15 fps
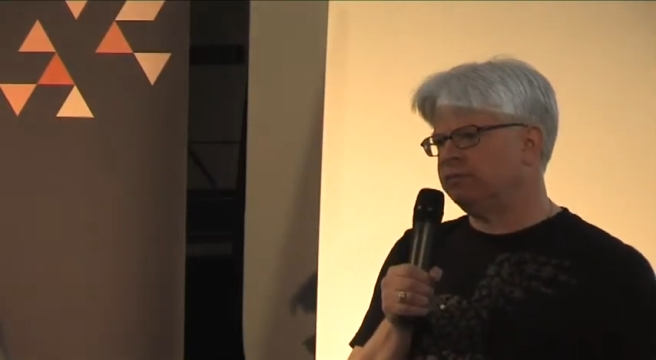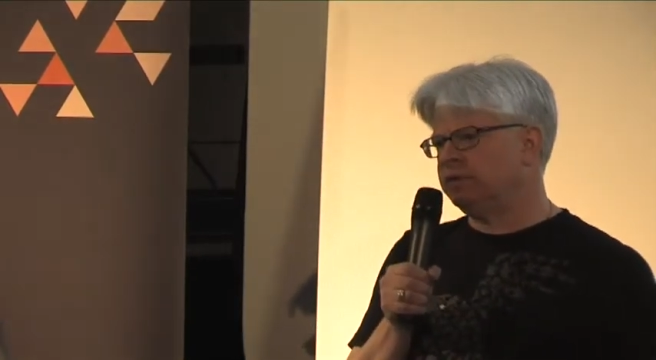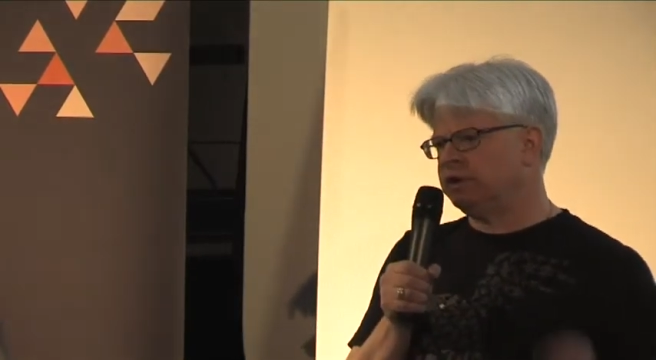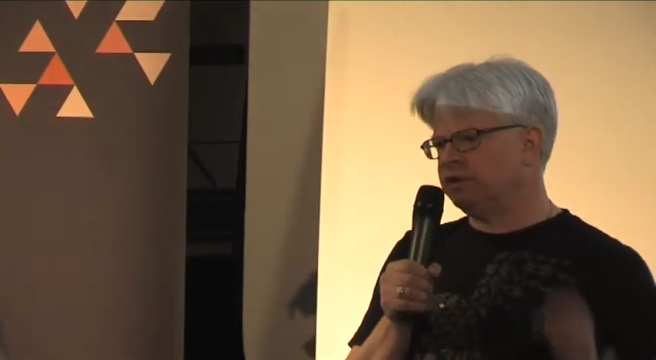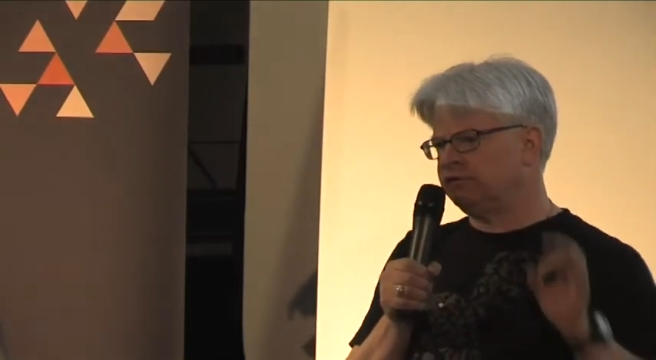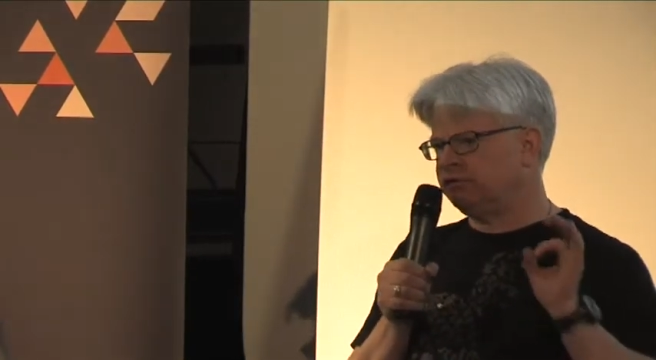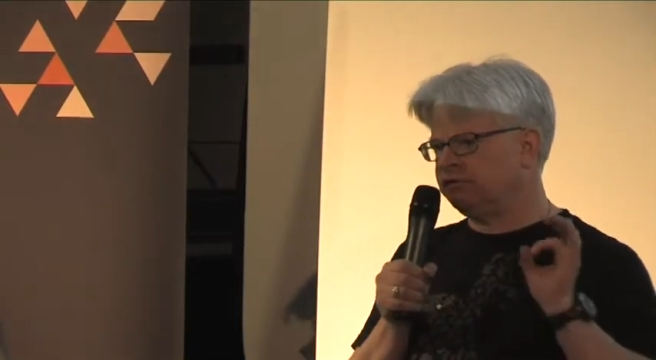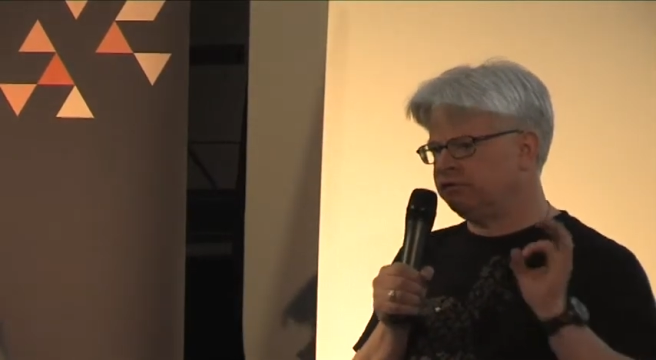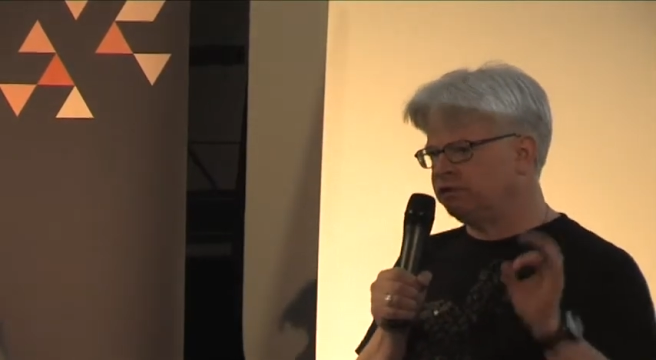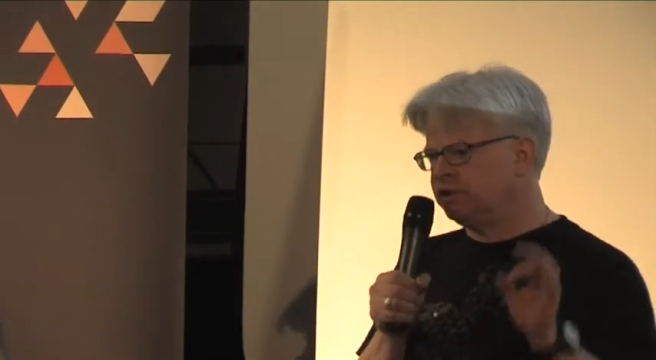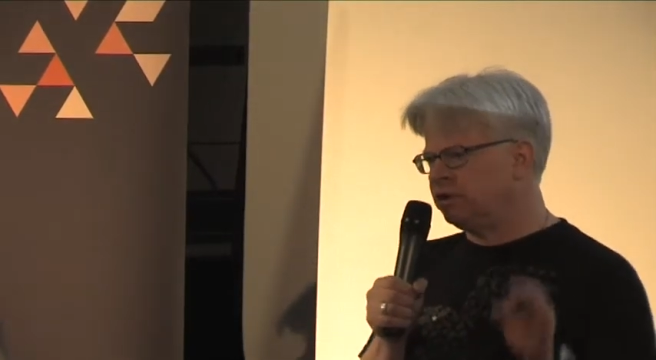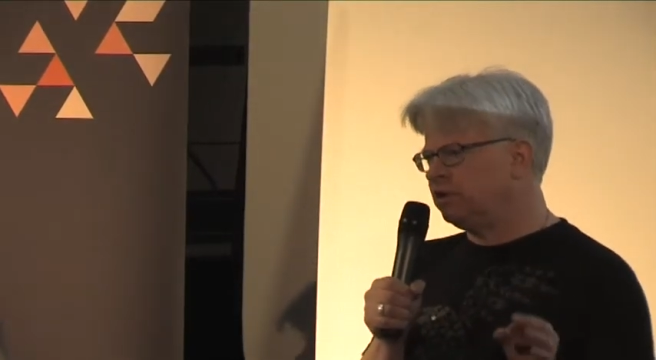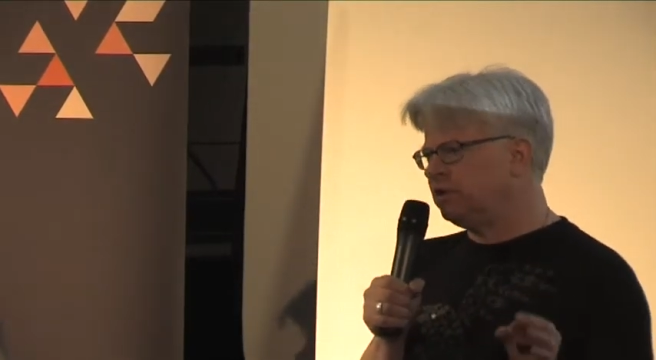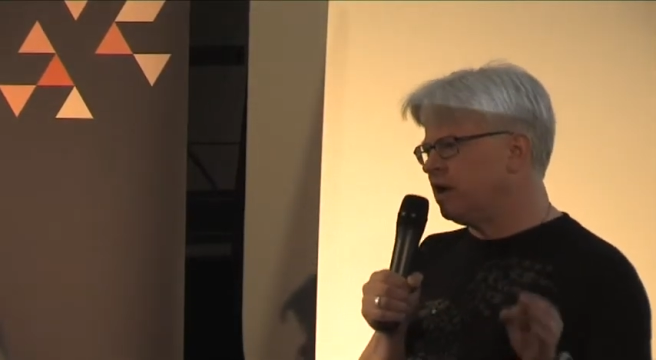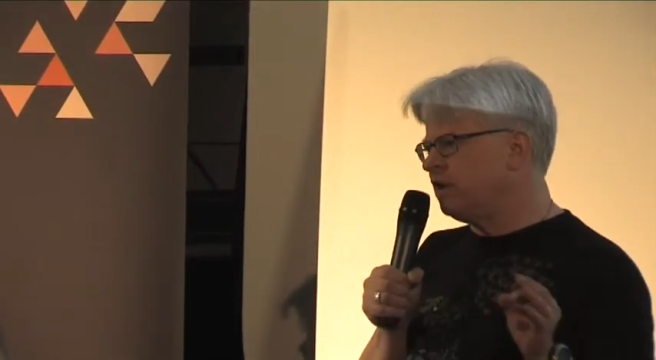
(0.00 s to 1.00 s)
but it's
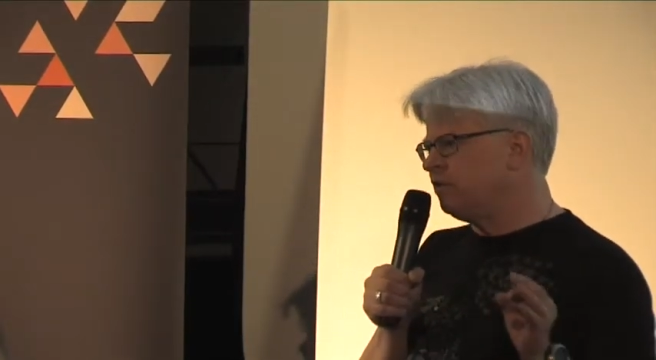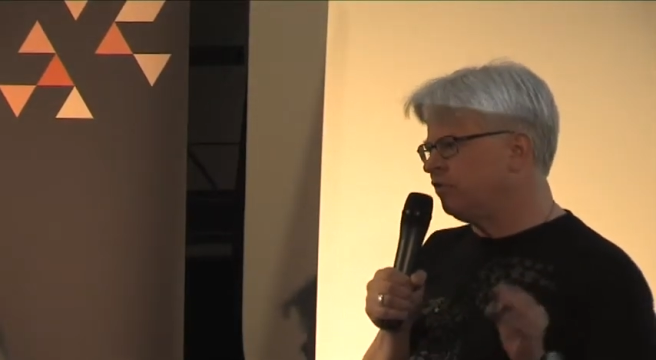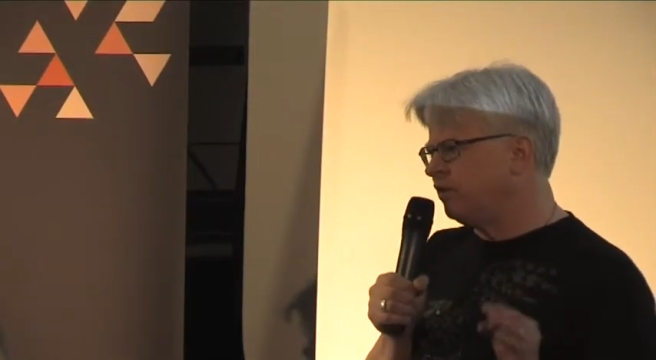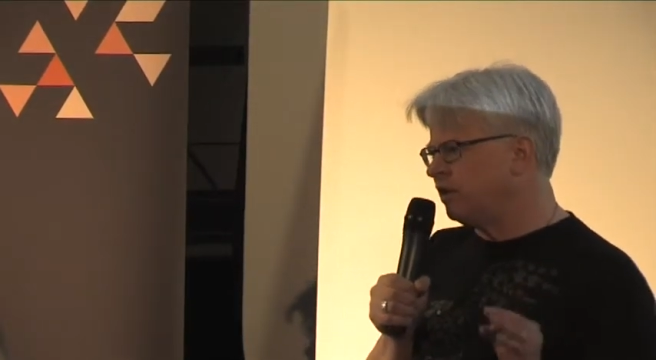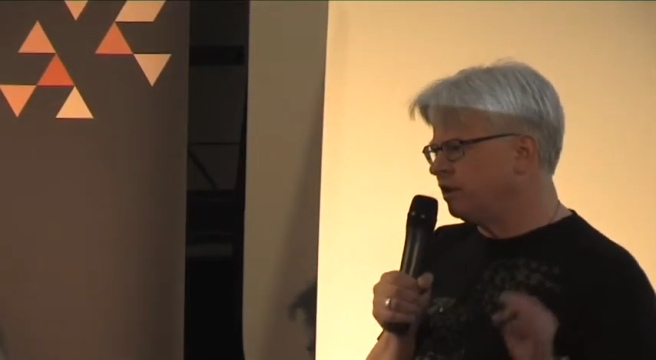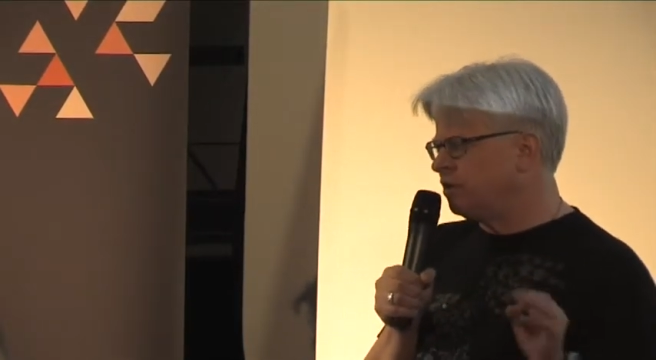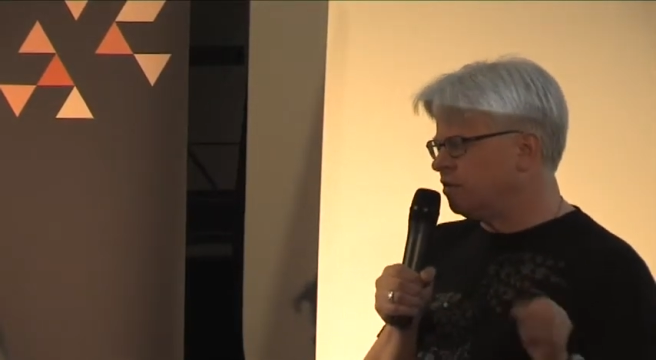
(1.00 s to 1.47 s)
still, I think,